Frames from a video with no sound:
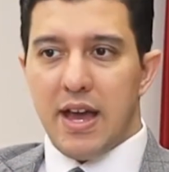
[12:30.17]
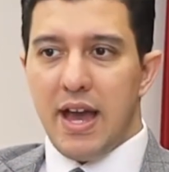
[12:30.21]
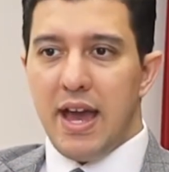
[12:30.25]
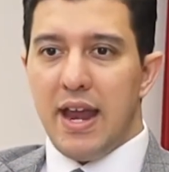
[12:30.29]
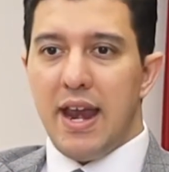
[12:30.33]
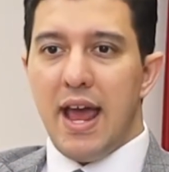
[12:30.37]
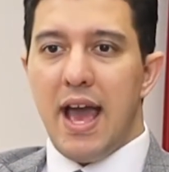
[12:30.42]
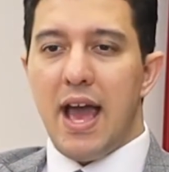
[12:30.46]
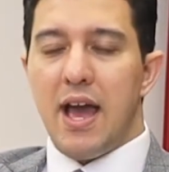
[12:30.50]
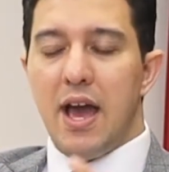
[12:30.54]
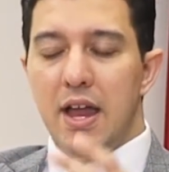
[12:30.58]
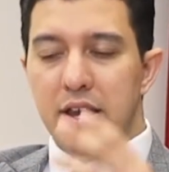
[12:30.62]

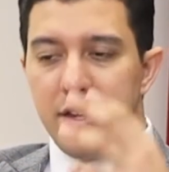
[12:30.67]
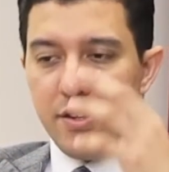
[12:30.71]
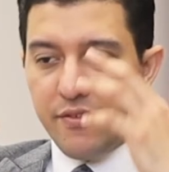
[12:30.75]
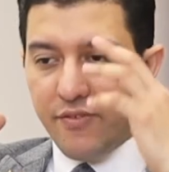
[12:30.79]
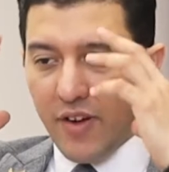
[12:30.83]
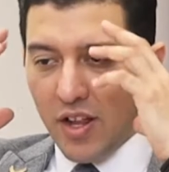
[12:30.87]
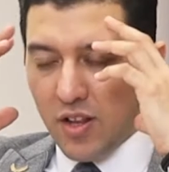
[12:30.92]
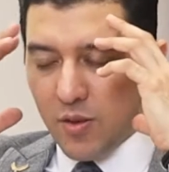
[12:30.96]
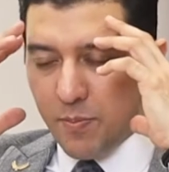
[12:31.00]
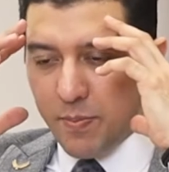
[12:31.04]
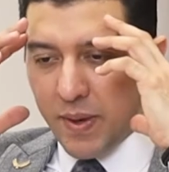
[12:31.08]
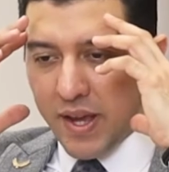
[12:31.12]
and
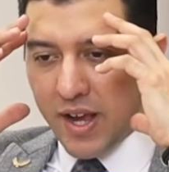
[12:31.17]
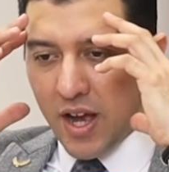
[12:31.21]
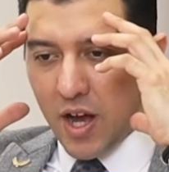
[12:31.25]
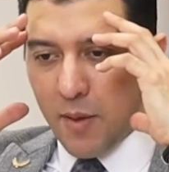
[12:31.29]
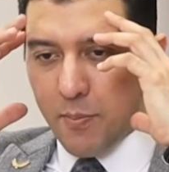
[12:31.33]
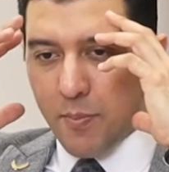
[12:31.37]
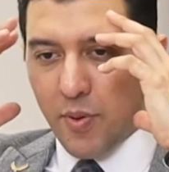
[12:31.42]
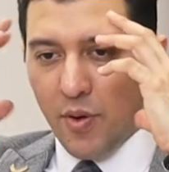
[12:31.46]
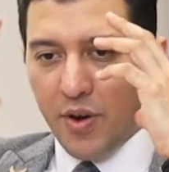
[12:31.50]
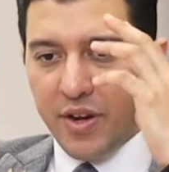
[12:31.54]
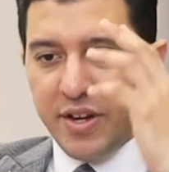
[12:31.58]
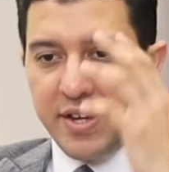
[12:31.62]
developing a
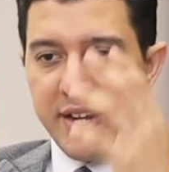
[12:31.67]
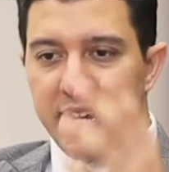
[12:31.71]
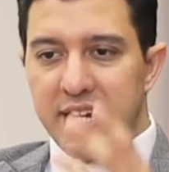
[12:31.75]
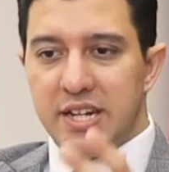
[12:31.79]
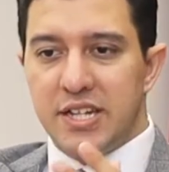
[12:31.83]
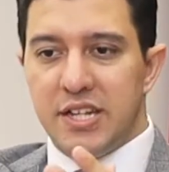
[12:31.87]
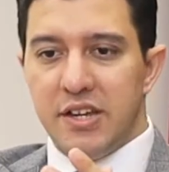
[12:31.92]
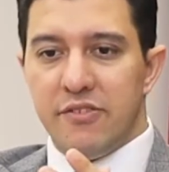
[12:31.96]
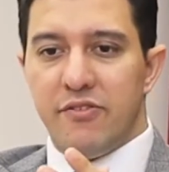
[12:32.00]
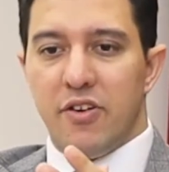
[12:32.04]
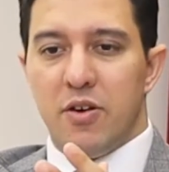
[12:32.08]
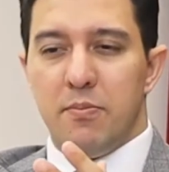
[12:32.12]

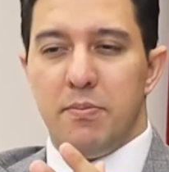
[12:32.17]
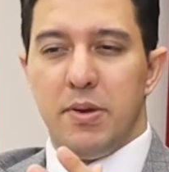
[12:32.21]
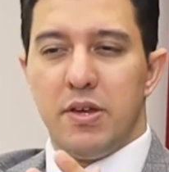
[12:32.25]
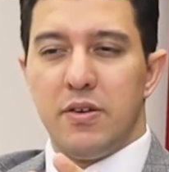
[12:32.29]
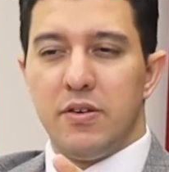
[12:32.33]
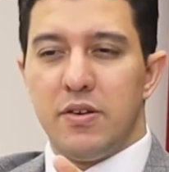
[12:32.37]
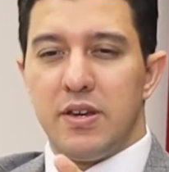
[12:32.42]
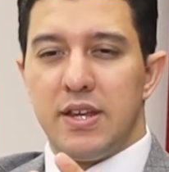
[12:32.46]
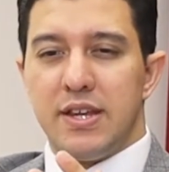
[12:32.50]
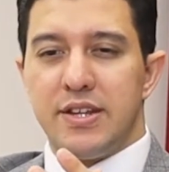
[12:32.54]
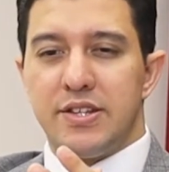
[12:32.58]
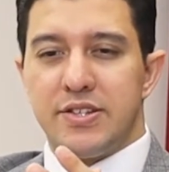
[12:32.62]
predictive
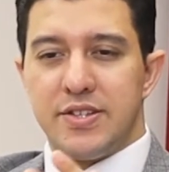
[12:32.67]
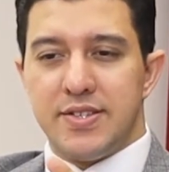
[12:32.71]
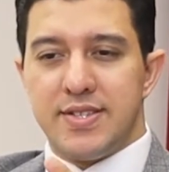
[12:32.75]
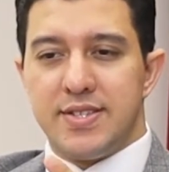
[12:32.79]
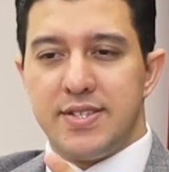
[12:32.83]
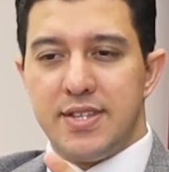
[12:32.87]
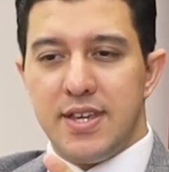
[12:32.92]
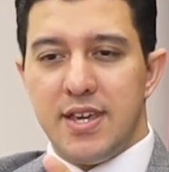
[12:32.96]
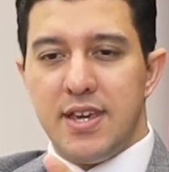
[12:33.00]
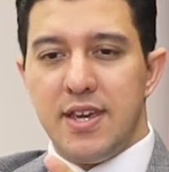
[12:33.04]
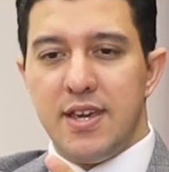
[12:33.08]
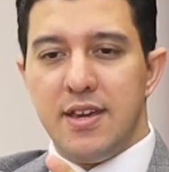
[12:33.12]
ability to
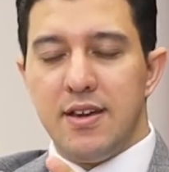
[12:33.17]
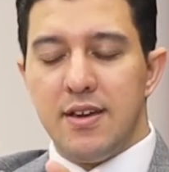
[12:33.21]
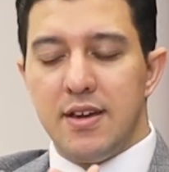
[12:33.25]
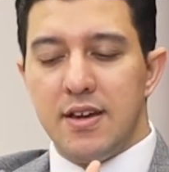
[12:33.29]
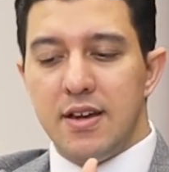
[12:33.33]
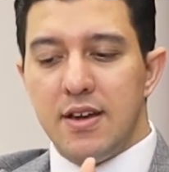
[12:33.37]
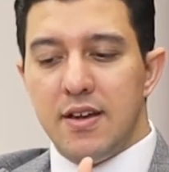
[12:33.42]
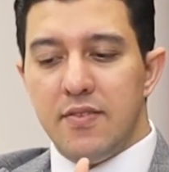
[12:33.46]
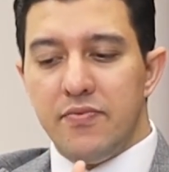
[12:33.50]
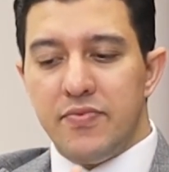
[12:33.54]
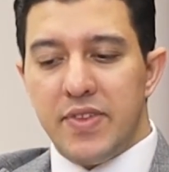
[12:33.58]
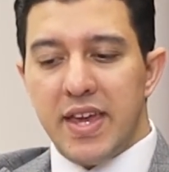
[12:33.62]
see
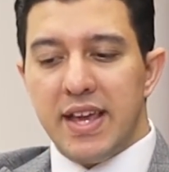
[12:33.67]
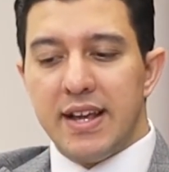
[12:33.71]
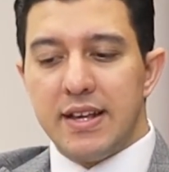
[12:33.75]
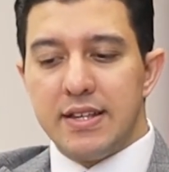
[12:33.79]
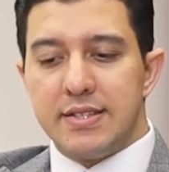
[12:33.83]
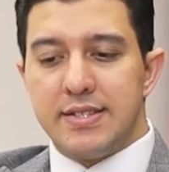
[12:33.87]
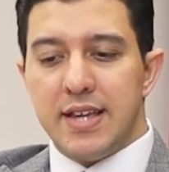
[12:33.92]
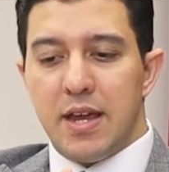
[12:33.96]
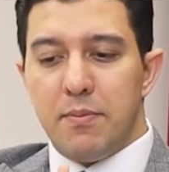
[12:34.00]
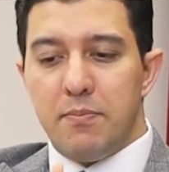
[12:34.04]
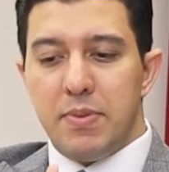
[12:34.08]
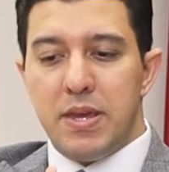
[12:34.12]

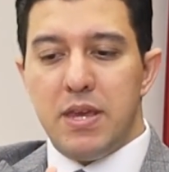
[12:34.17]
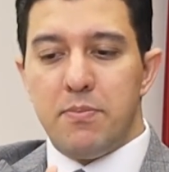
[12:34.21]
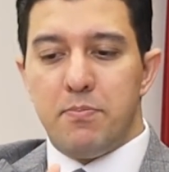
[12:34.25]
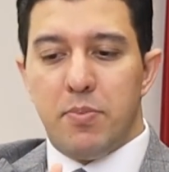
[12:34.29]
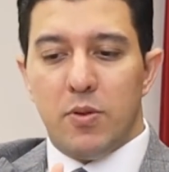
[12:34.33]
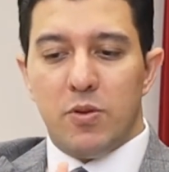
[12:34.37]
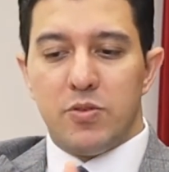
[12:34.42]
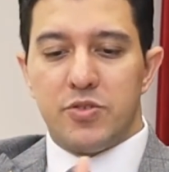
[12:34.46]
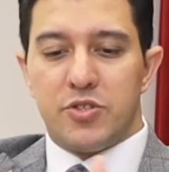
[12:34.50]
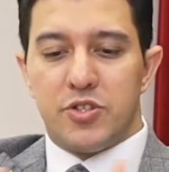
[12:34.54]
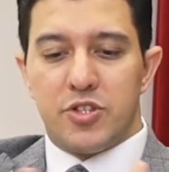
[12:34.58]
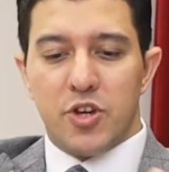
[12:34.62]
things that
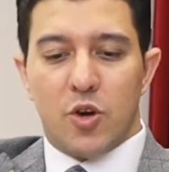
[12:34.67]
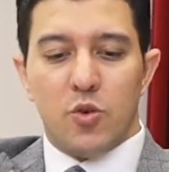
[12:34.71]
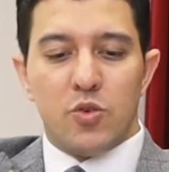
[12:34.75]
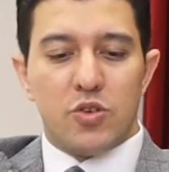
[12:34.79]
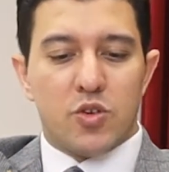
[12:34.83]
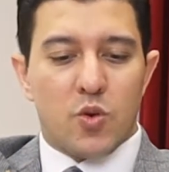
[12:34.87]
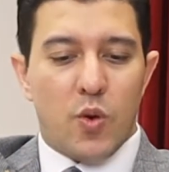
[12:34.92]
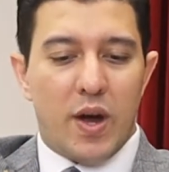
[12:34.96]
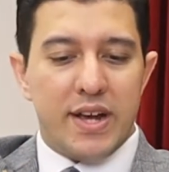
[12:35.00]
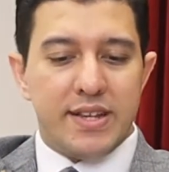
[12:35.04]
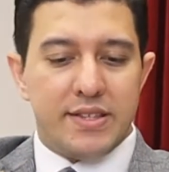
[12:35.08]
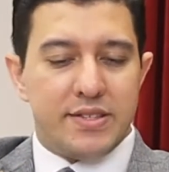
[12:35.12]
people
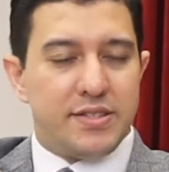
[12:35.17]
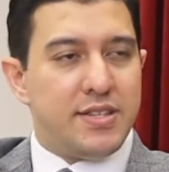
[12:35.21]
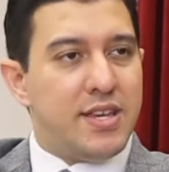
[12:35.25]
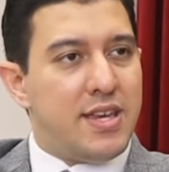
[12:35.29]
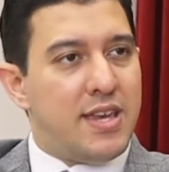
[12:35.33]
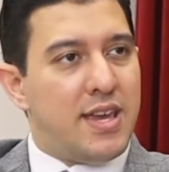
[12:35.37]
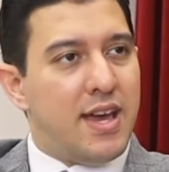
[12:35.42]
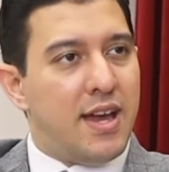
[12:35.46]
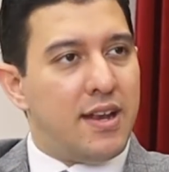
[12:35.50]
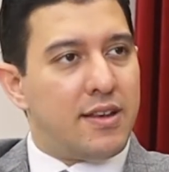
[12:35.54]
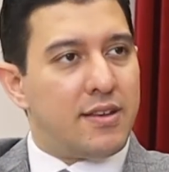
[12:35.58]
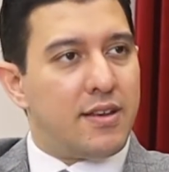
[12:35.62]
don't quite see
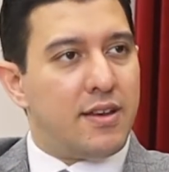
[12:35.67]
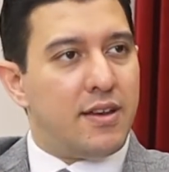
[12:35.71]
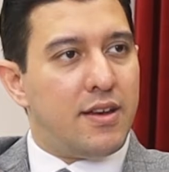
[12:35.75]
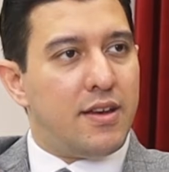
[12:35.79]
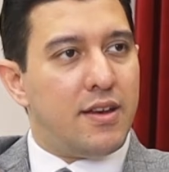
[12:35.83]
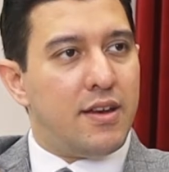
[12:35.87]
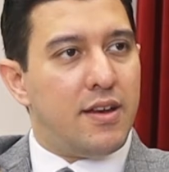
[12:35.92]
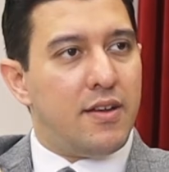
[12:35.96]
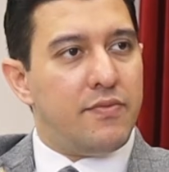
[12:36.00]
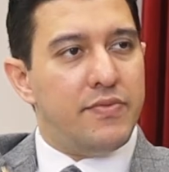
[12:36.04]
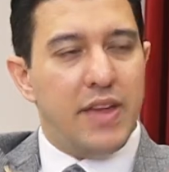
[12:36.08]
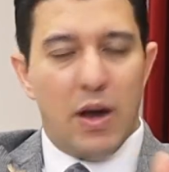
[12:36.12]
yet
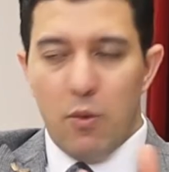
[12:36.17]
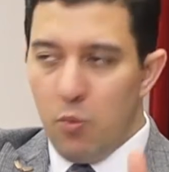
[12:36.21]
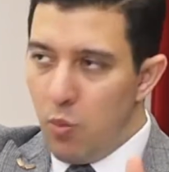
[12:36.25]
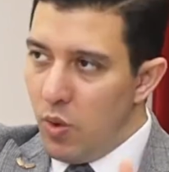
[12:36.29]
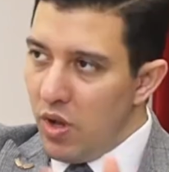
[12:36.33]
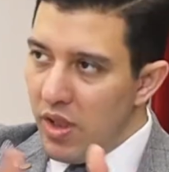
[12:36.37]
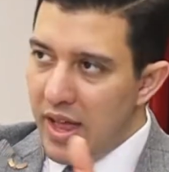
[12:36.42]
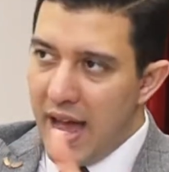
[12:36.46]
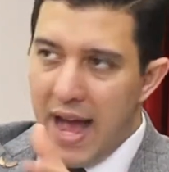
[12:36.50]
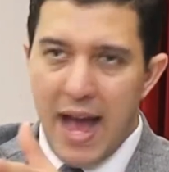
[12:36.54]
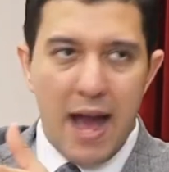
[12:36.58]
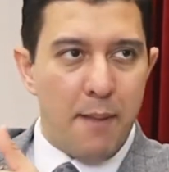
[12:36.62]
that
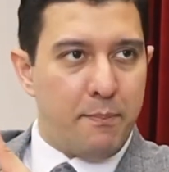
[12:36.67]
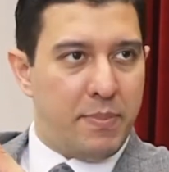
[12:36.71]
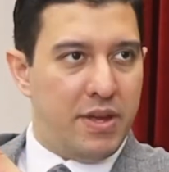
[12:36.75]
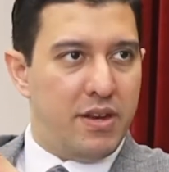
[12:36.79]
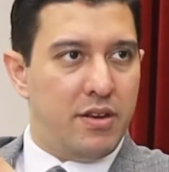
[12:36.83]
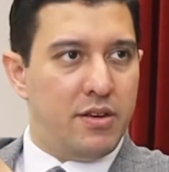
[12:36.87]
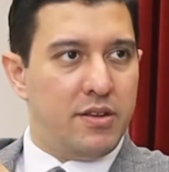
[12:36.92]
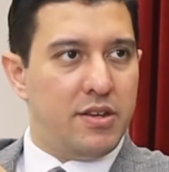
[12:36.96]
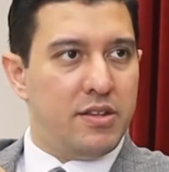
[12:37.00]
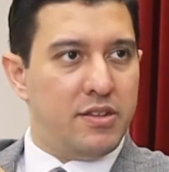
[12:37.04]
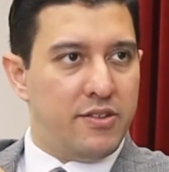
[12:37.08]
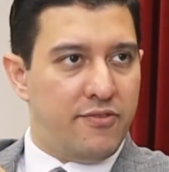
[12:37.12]
will
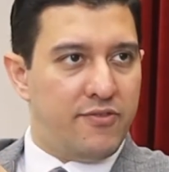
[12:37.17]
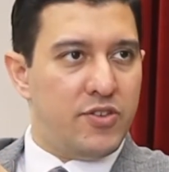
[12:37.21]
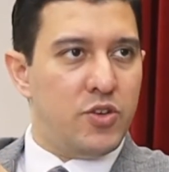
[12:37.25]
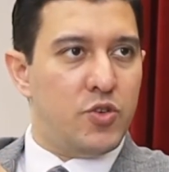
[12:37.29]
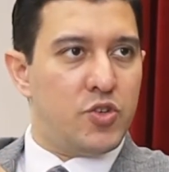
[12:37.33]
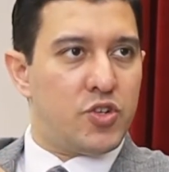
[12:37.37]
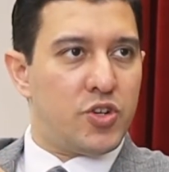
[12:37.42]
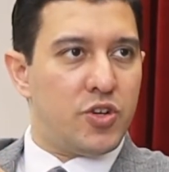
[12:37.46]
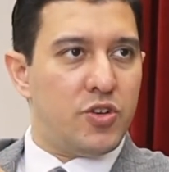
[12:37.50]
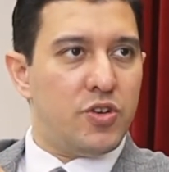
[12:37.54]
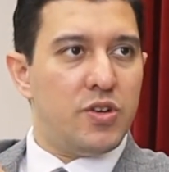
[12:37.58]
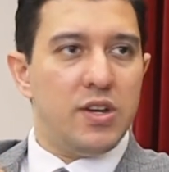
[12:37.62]
happen in the
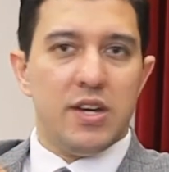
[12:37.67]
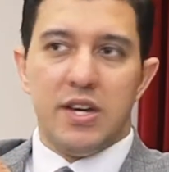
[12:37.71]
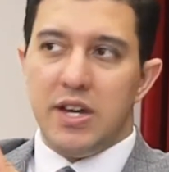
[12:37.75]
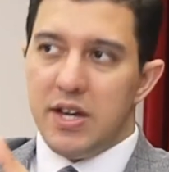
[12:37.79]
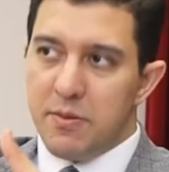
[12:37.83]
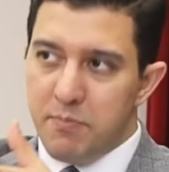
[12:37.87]
future,